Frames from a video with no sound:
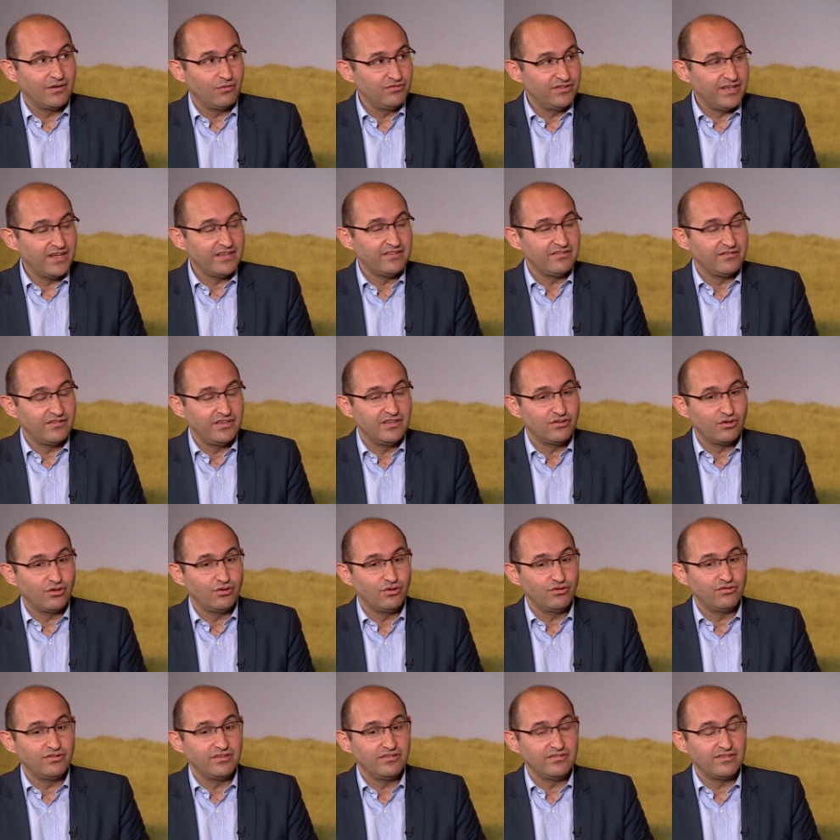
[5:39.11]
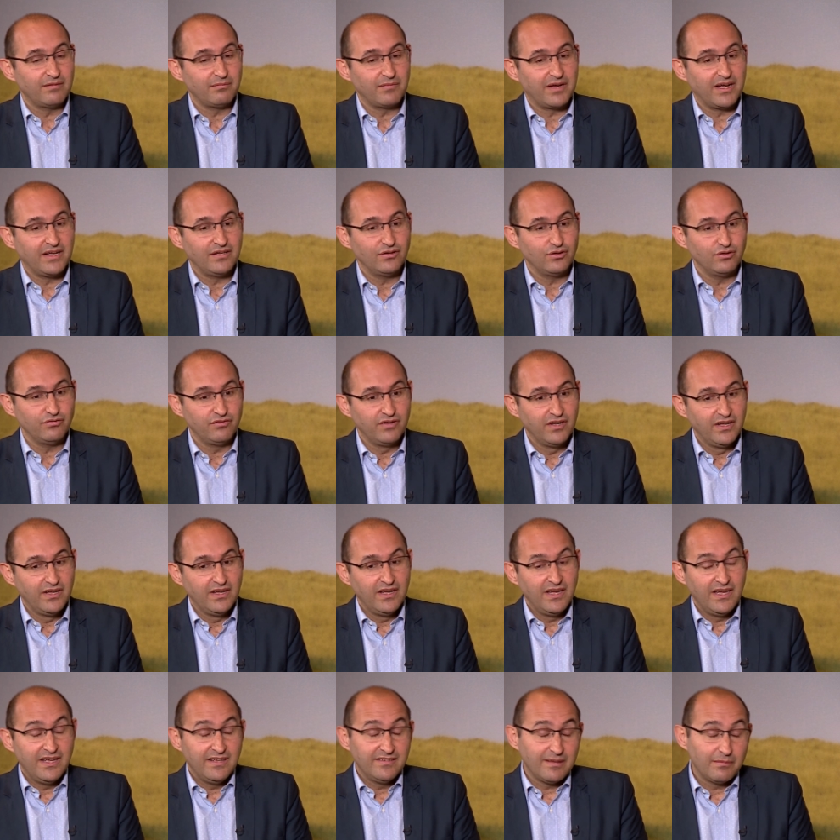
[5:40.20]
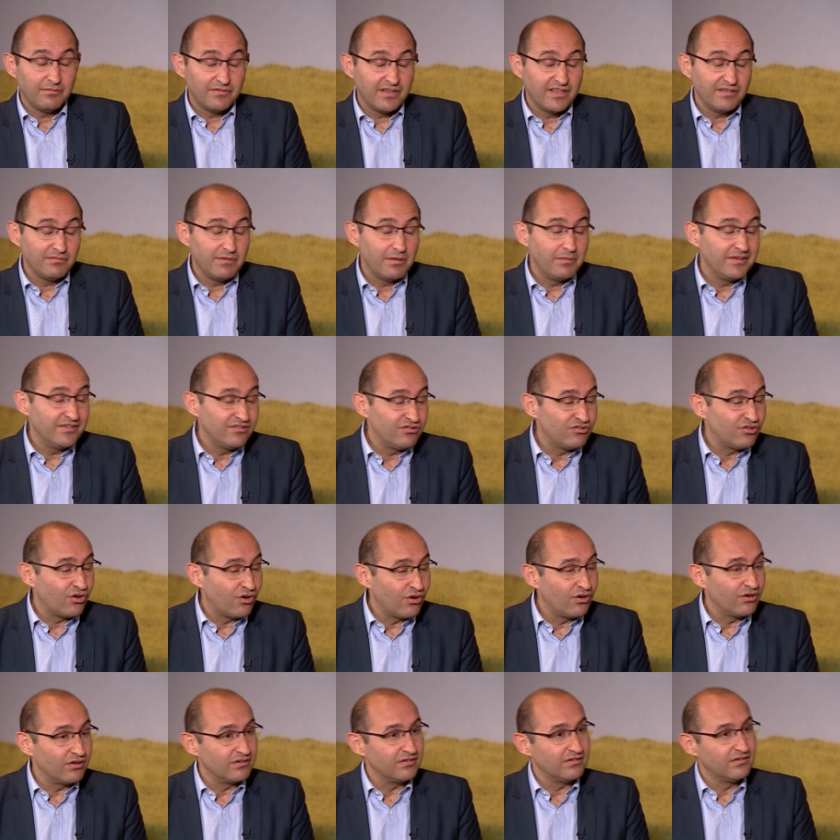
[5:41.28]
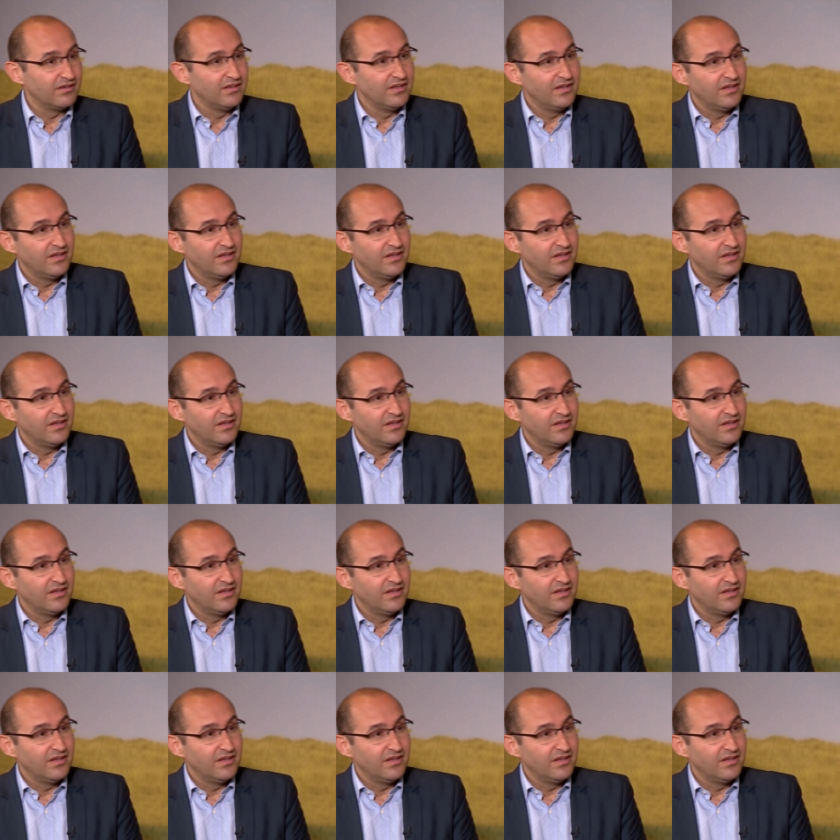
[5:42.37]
just introducing some kind of sometimes maybe strong